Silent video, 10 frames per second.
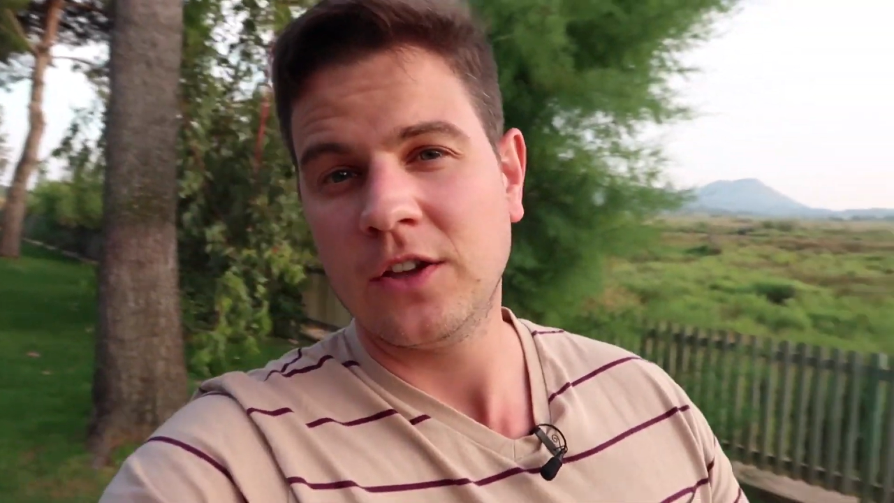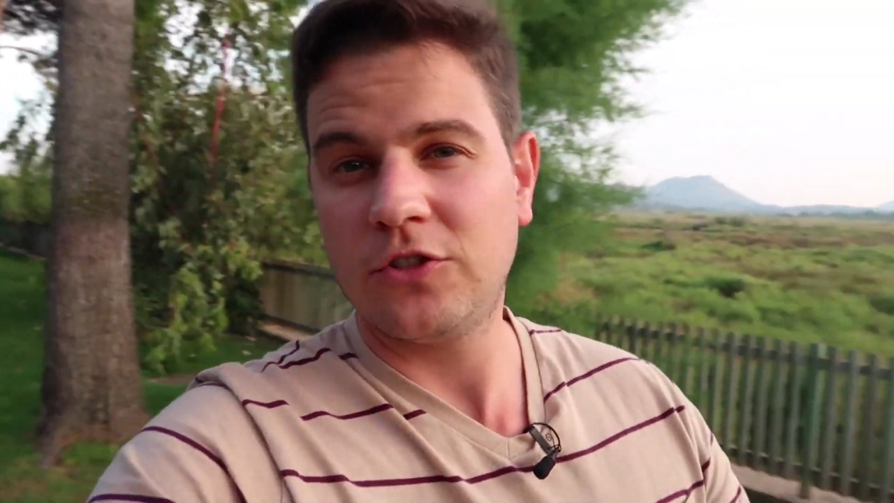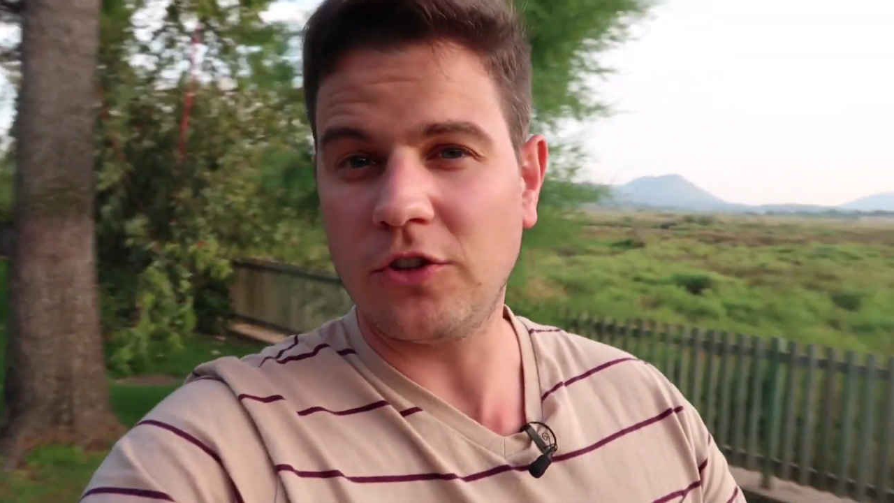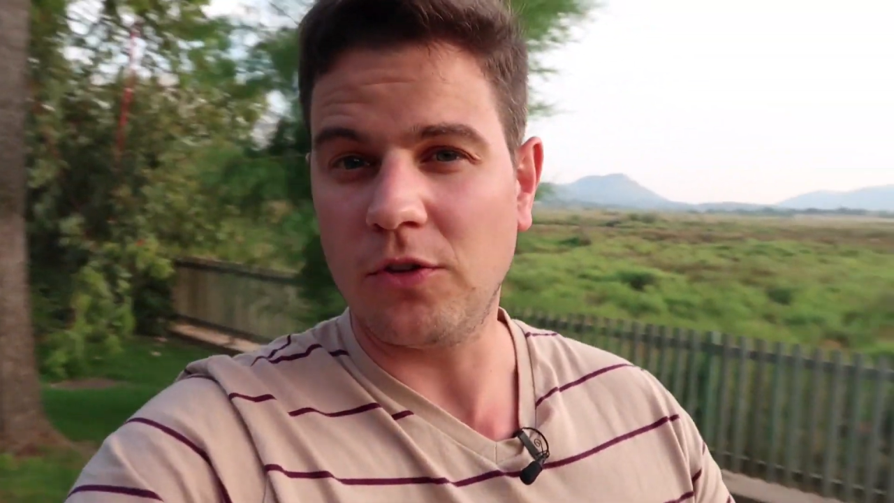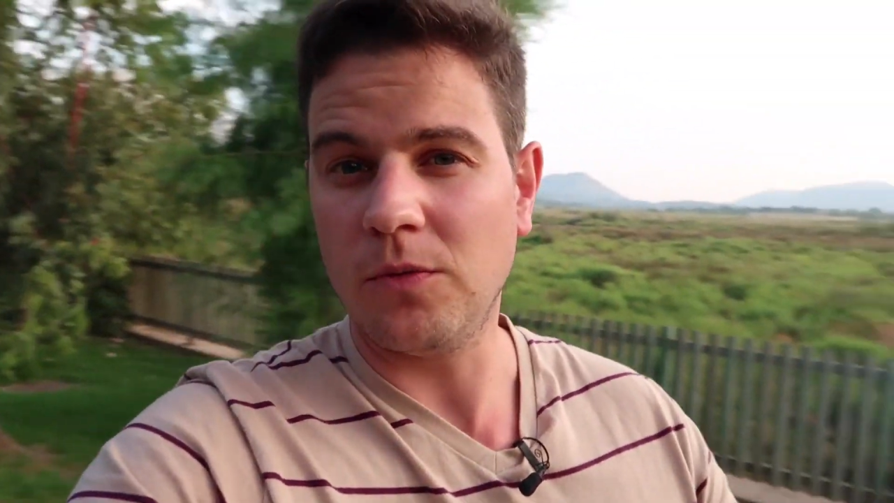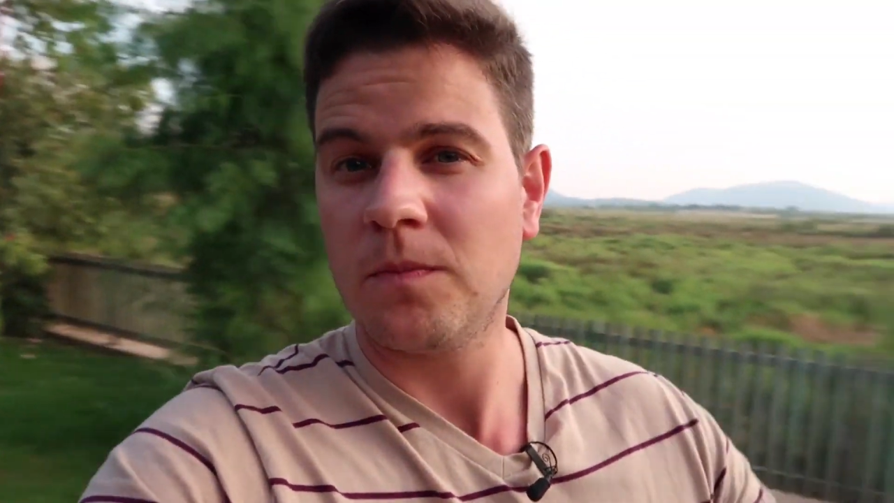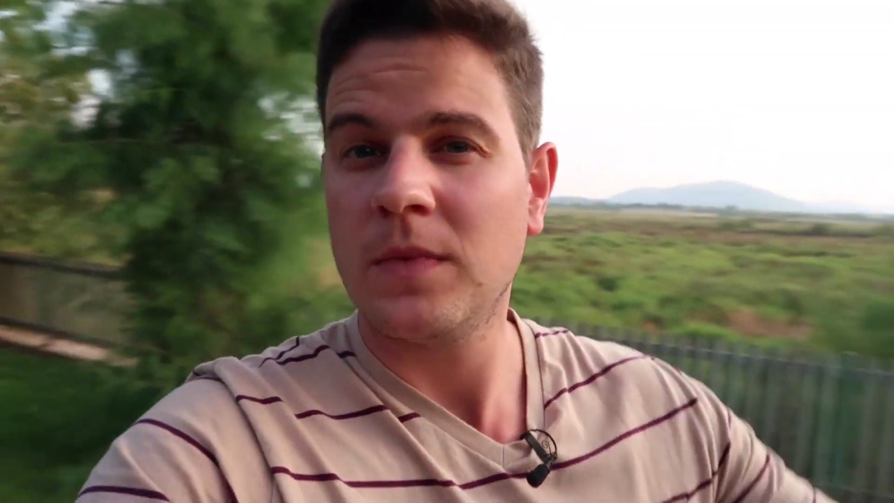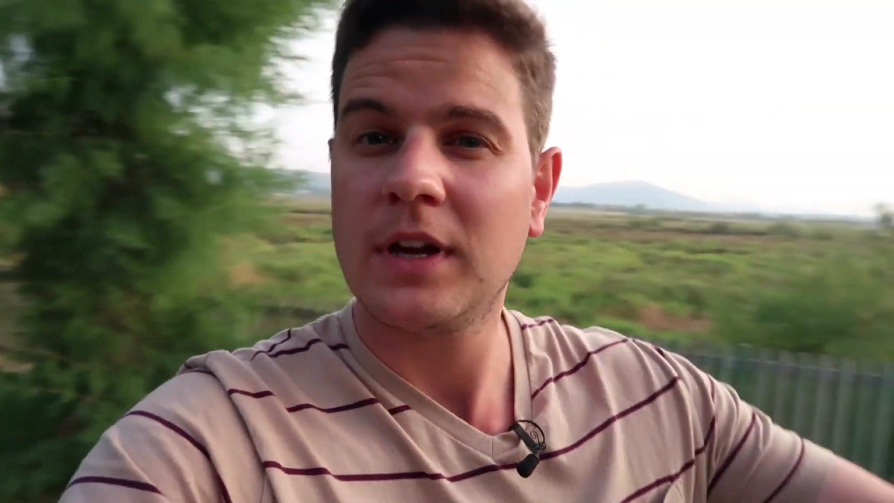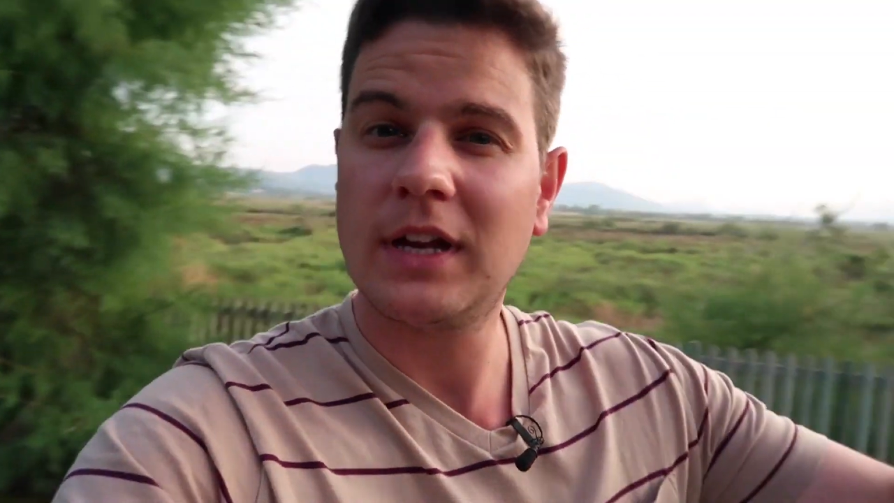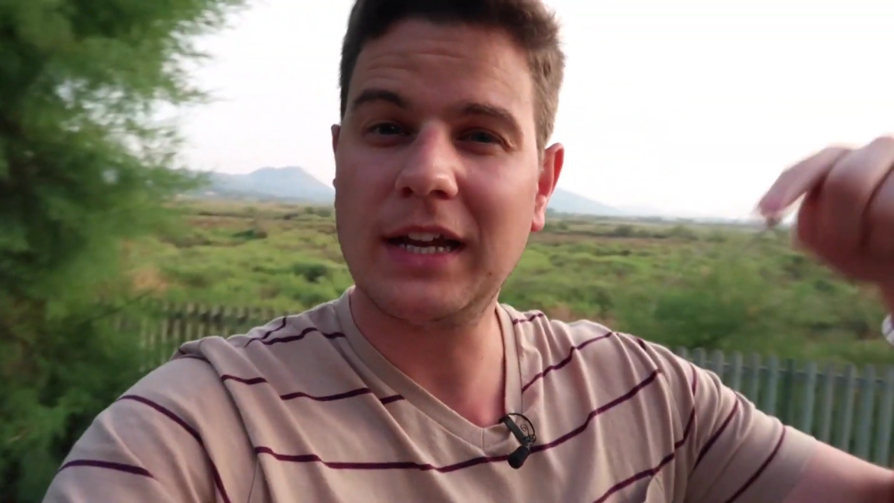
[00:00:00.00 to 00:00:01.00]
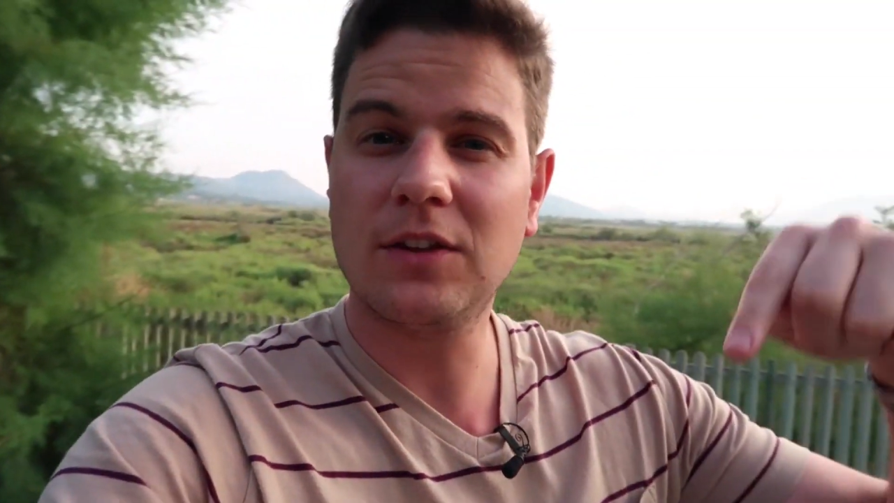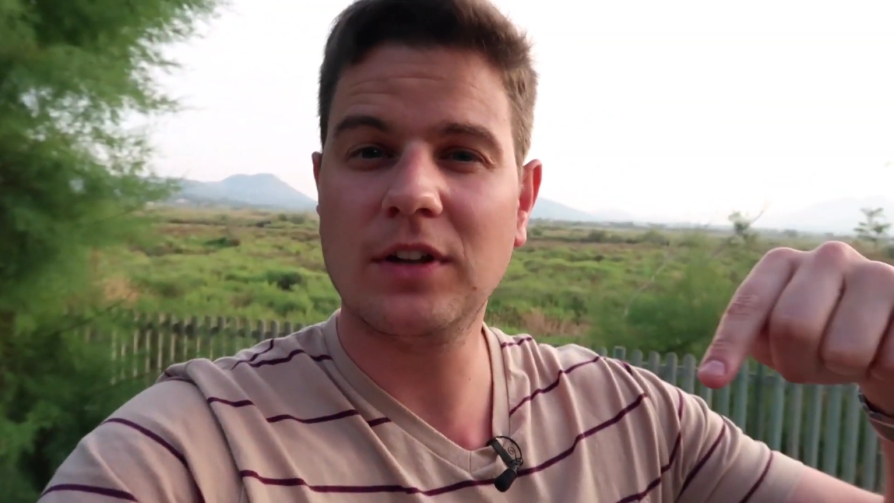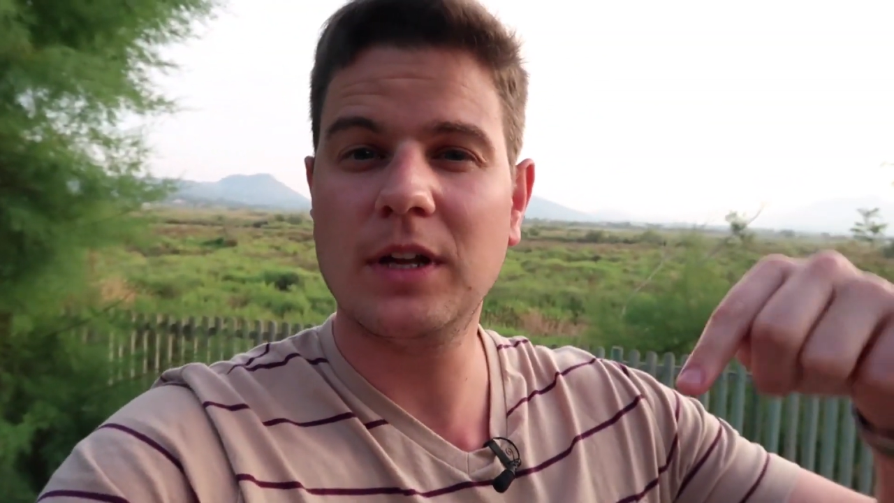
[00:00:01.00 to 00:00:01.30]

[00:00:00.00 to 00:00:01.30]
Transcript: So, click on the